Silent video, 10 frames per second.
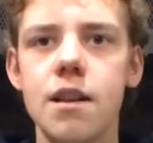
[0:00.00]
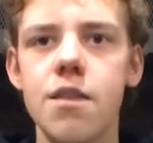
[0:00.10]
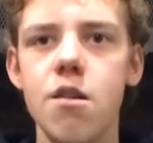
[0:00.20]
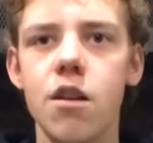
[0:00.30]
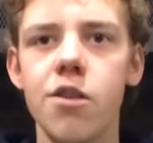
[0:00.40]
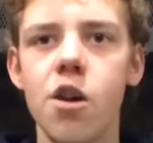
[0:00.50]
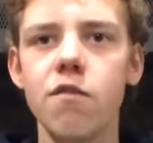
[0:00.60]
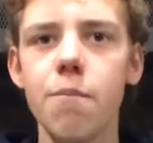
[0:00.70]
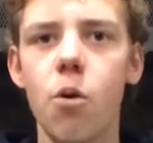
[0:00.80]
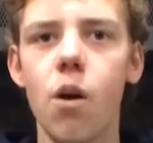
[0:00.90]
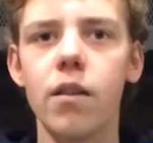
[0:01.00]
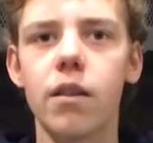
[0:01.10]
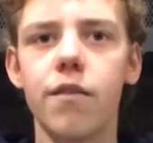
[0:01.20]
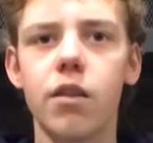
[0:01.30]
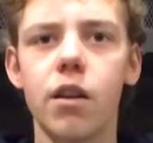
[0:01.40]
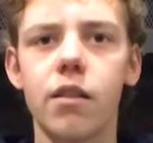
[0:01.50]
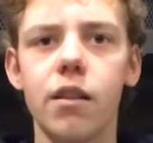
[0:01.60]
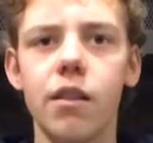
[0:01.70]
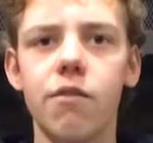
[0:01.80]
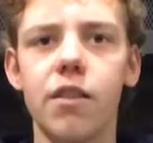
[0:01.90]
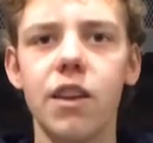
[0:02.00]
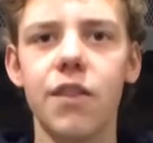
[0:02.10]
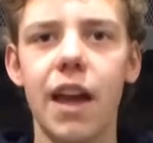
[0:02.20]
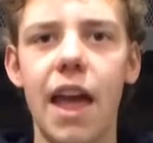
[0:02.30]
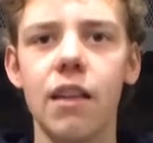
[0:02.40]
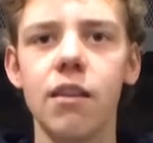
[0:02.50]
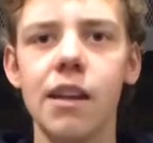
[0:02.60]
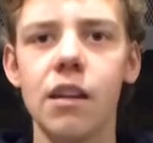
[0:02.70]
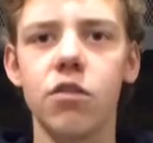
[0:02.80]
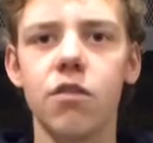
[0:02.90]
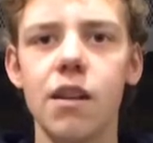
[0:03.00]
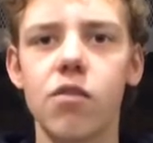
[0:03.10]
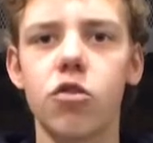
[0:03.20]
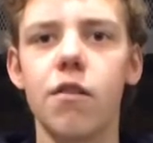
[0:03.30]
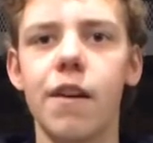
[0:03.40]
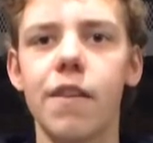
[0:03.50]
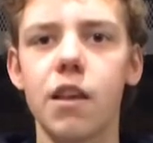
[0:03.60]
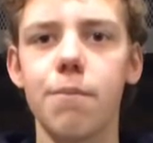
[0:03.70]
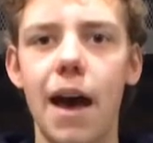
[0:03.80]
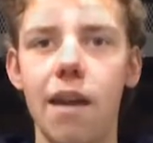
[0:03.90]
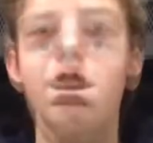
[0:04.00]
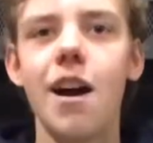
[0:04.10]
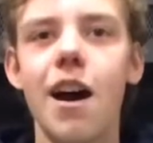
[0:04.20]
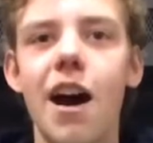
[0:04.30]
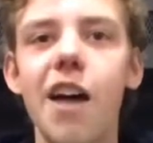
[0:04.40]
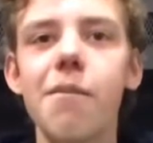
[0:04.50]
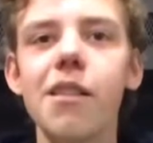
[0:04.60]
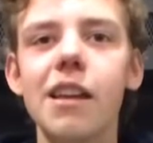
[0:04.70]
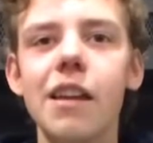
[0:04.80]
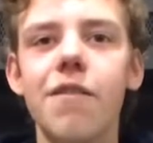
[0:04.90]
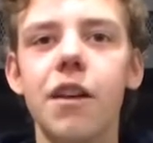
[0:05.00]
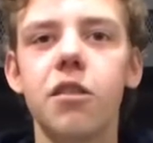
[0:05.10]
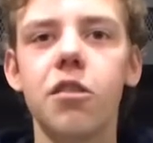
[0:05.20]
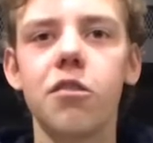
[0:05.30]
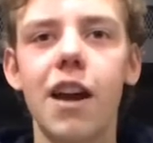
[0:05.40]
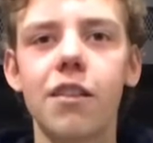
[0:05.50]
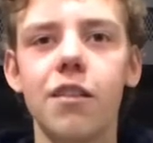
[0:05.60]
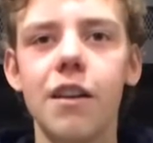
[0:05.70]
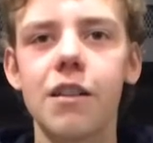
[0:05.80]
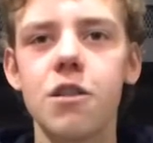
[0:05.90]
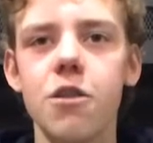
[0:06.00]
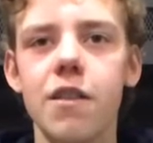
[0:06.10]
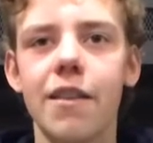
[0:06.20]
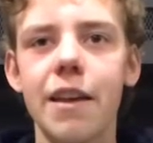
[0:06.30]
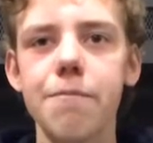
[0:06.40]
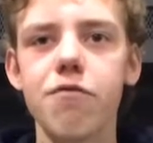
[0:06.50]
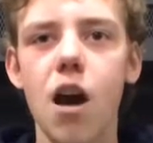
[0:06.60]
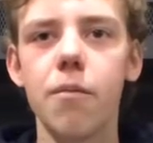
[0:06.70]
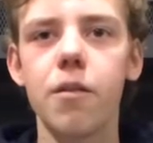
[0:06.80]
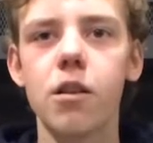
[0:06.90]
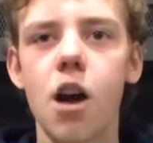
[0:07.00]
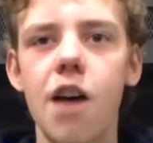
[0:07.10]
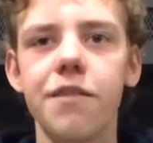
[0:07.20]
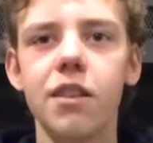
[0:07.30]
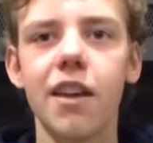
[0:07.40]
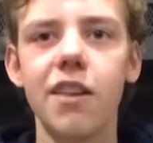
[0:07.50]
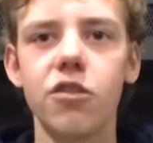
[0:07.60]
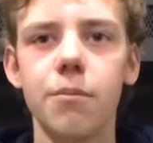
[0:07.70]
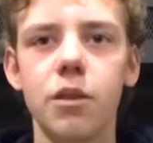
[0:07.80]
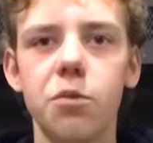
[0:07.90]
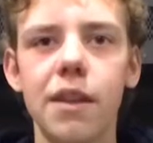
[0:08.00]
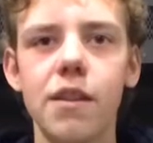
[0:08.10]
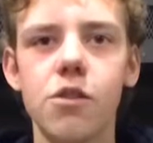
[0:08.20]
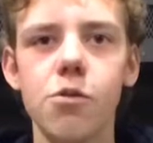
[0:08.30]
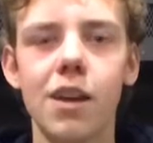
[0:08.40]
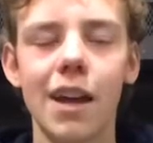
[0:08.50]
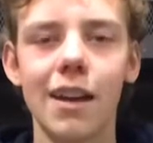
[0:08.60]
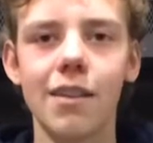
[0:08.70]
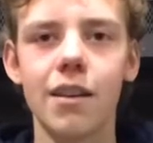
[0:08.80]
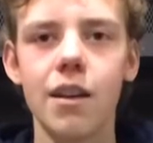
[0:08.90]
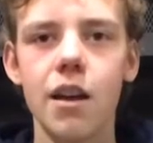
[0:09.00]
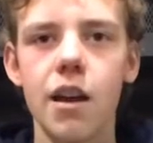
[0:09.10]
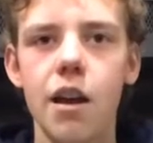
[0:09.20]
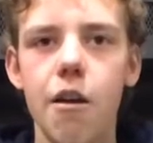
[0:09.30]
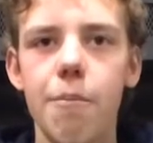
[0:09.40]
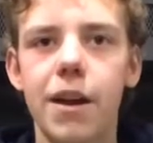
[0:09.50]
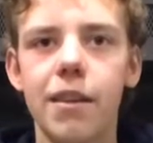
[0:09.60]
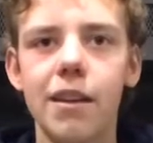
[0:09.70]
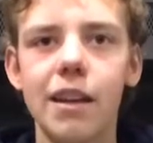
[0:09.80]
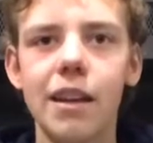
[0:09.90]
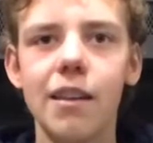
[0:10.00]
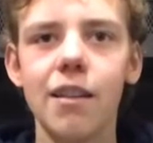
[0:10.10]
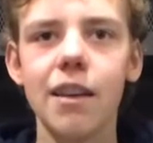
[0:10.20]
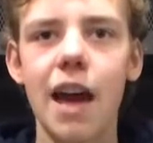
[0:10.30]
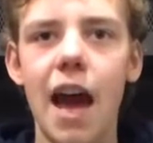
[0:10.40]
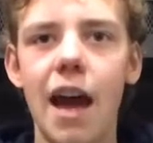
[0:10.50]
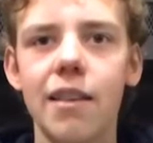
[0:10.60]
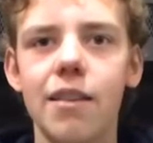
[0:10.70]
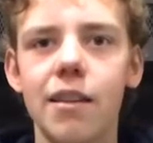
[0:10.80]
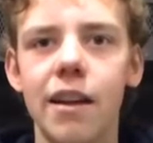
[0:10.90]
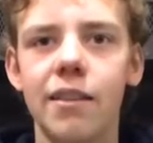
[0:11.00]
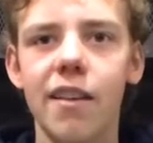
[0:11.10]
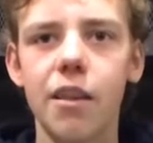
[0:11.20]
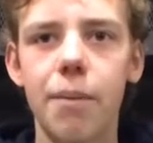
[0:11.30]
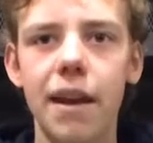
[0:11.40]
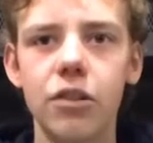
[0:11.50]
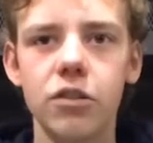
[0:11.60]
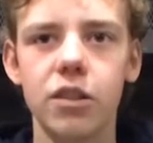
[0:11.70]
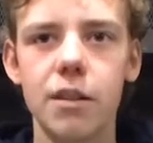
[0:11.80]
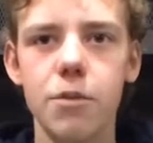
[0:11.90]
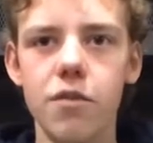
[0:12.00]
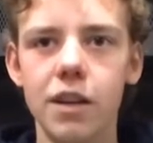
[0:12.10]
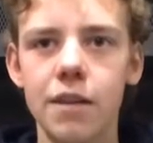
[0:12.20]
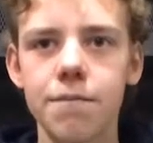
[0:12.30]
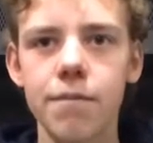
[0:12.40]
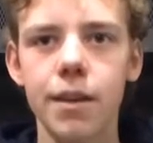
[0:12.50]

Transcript: There are no reports of Xerxes receiving any injuries during this battle. I believe that the director included this improbable confrontation between the two kings because it easily adds anticipation to the movie.